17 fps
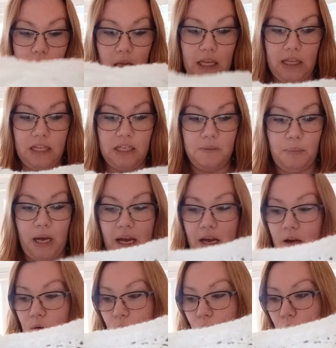in this
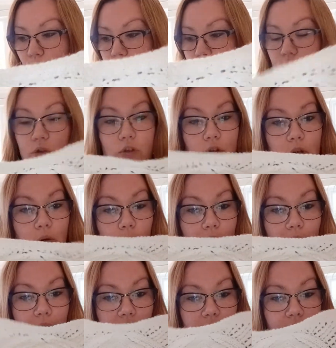pattern once you
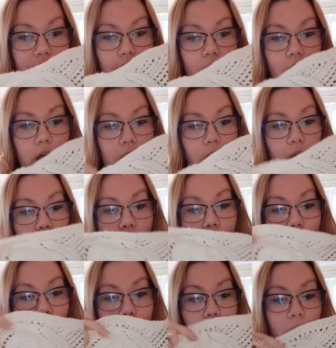have
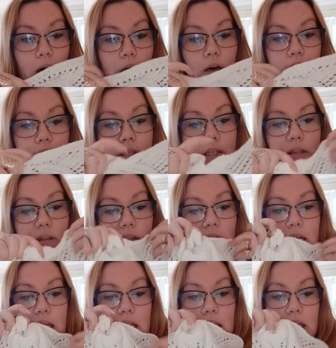got past
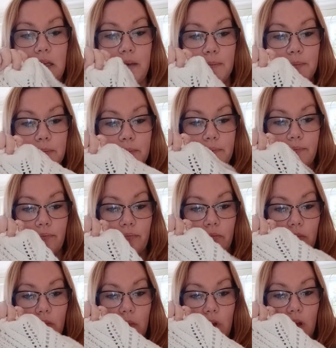the
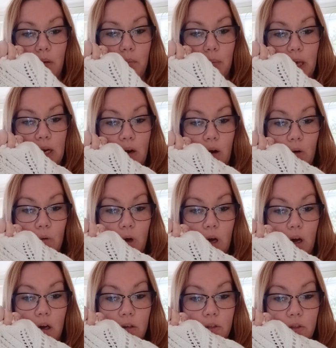pinhole
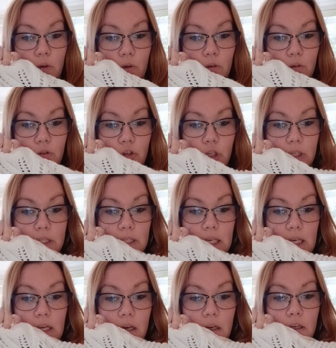cast on just
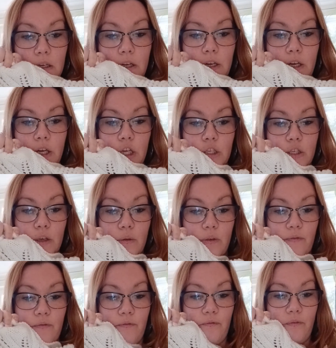here. So
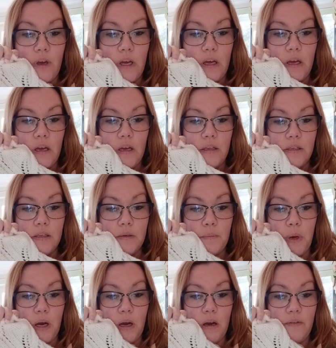the
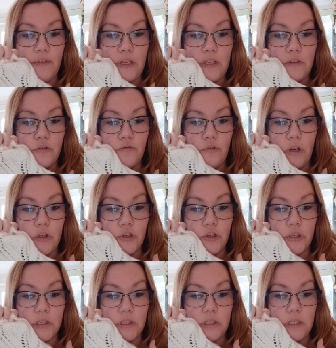first part of the
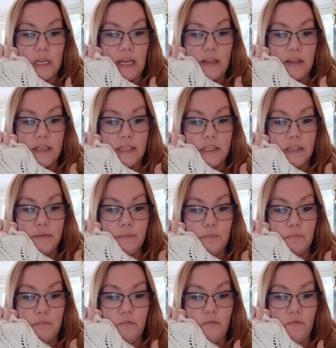instructions to get this
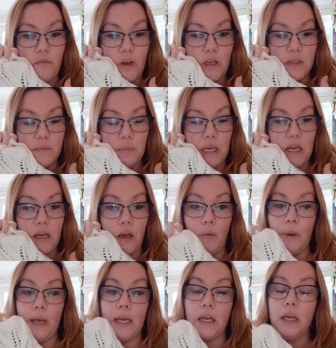first bit
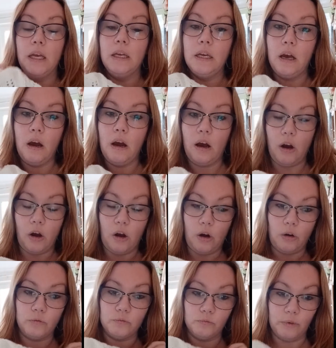going
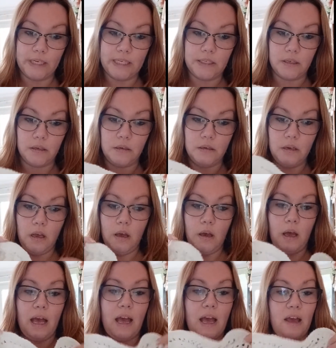are written.
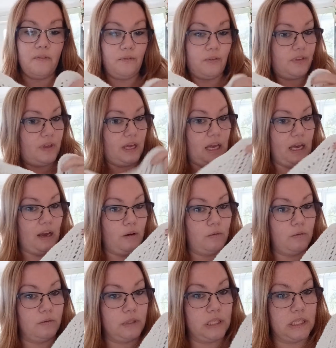Everything
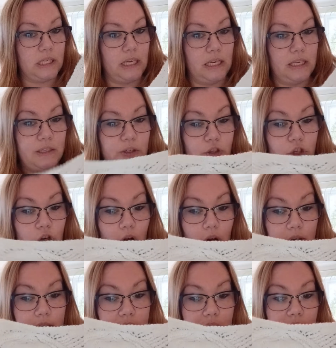else is
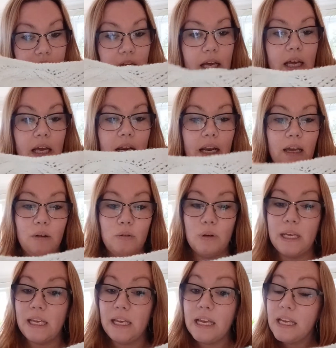charted.
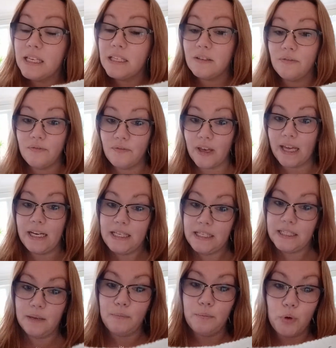Now, it is a fairly
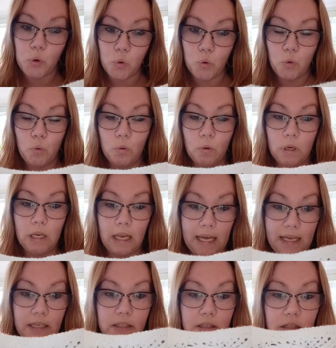simple
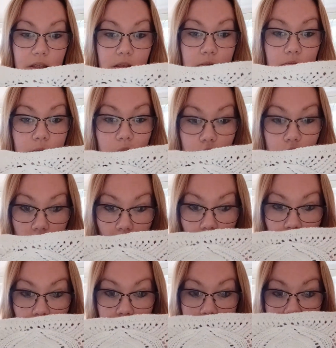lace
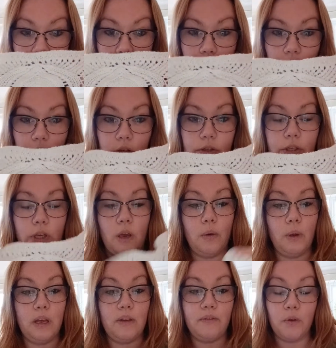chart,
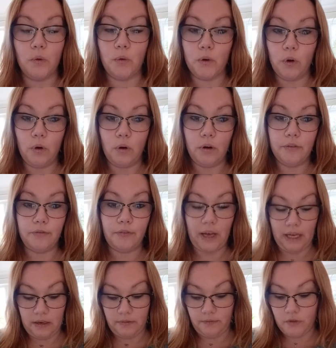so if you're not a
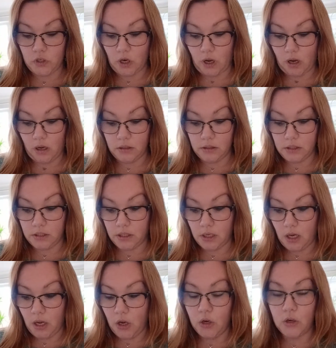fan of
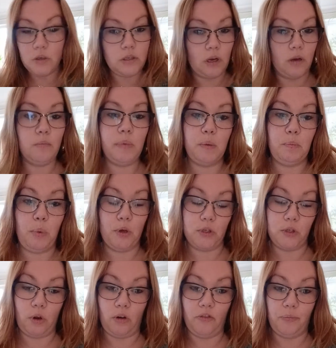charts, don't be
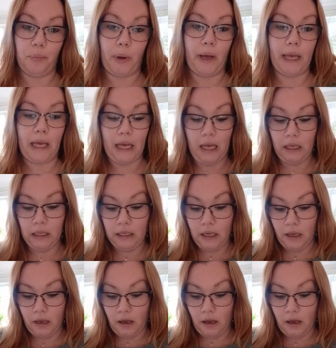put off by it.